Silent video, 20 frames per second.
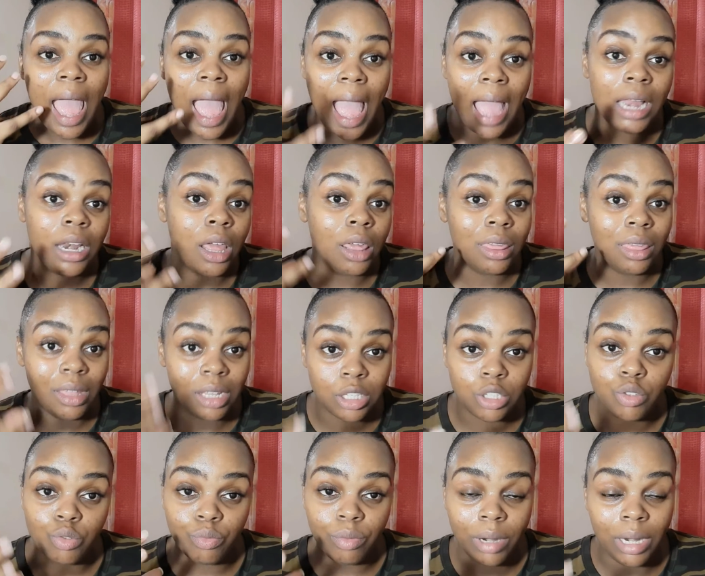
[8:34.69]
and
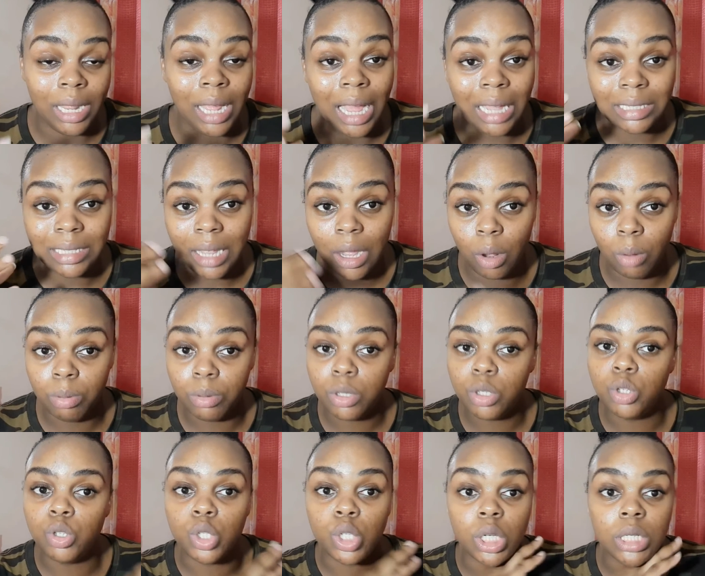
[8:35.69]
this really has helped
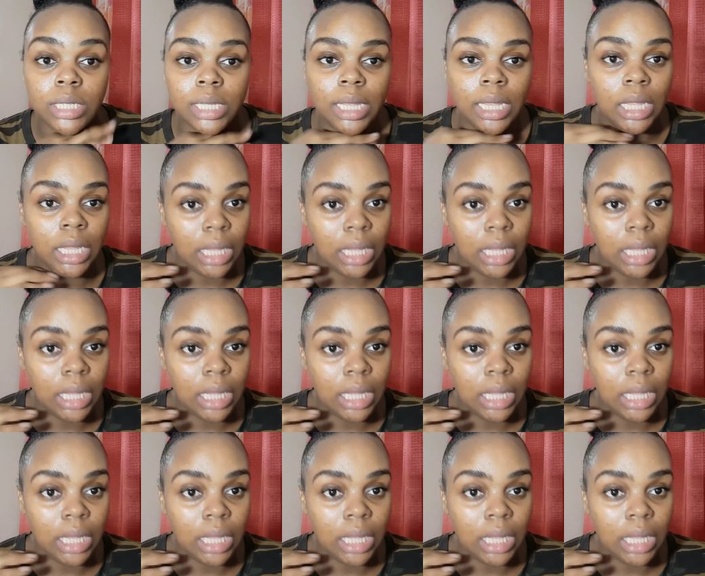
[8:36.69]
to just